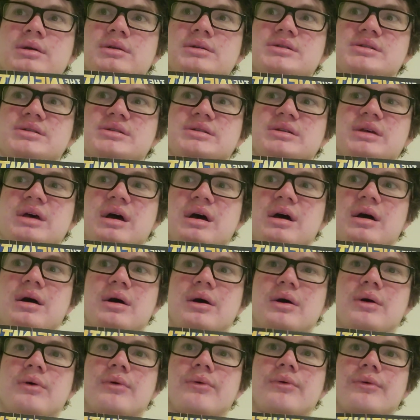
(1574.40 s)

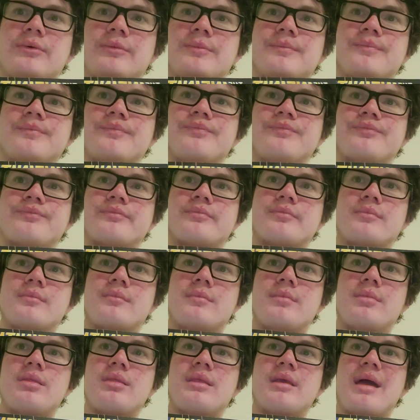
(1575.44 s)
so
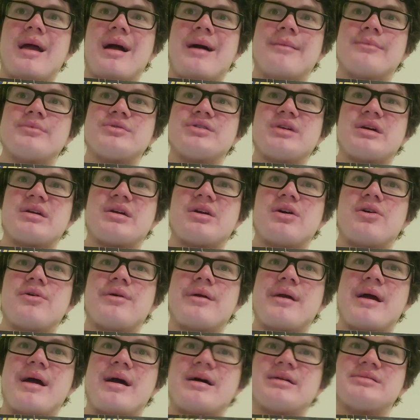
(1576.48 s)
Adam's like, oh
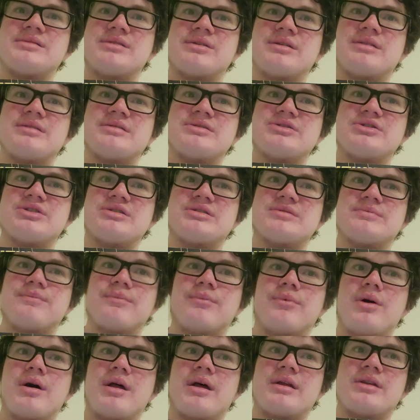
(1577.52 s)
yeah, so this is just
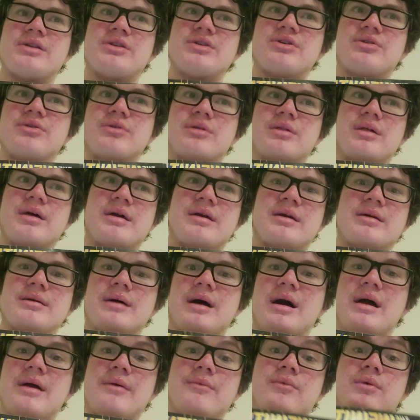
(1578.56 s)
what I do, like,
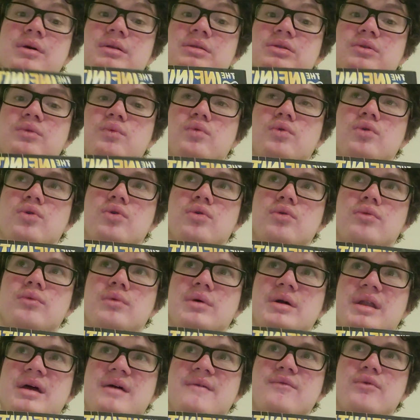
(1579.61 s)
I won the war,
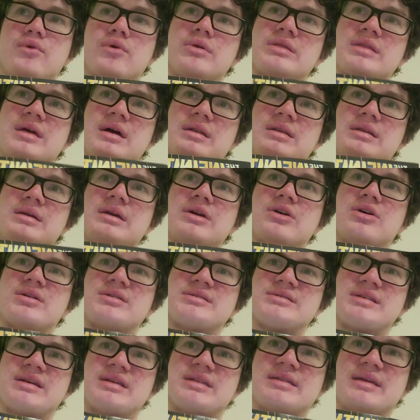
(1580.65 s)
whatever. And then he got
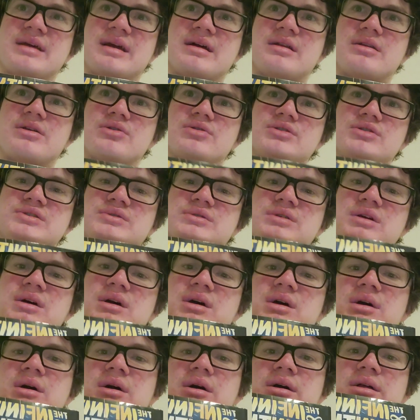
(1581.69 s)
to see Thanos
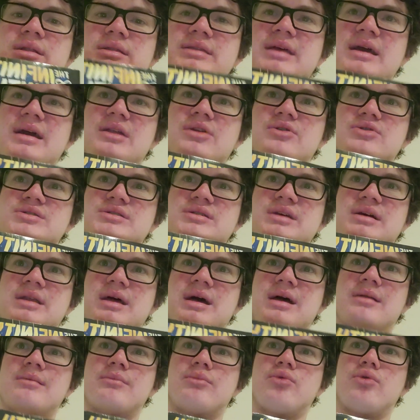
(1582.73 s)
and
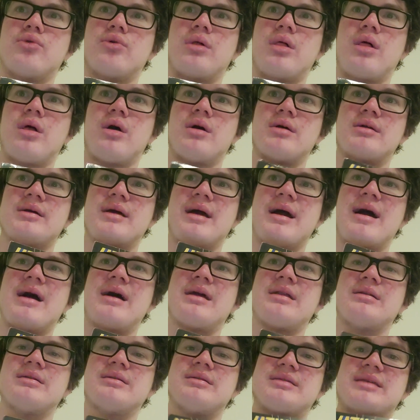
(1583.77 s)
Adam
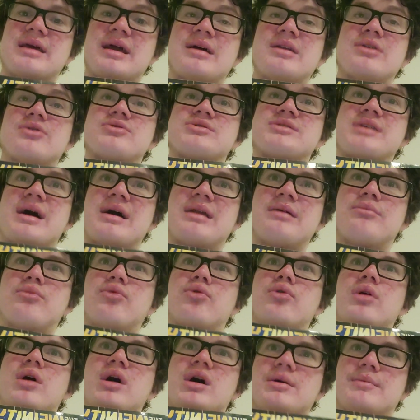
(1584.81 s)

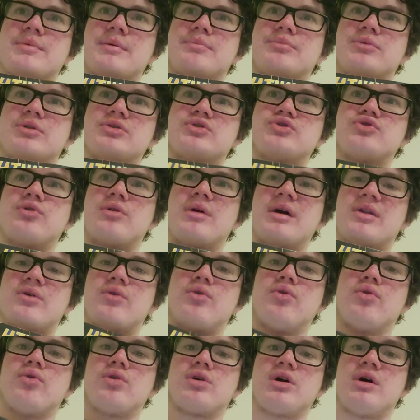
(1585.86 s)
Warlock, Pip the Troll had a
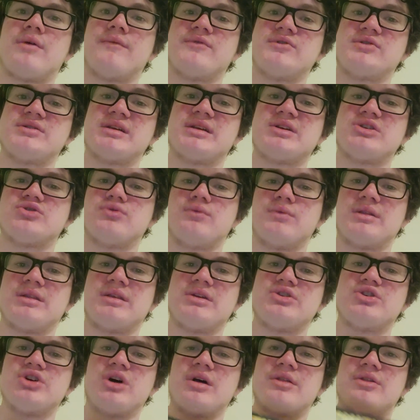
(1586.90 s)
whole conversation with
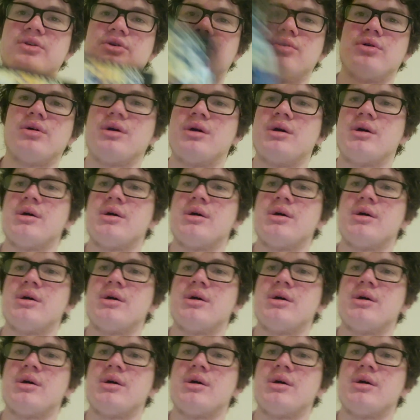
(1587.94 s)
each other.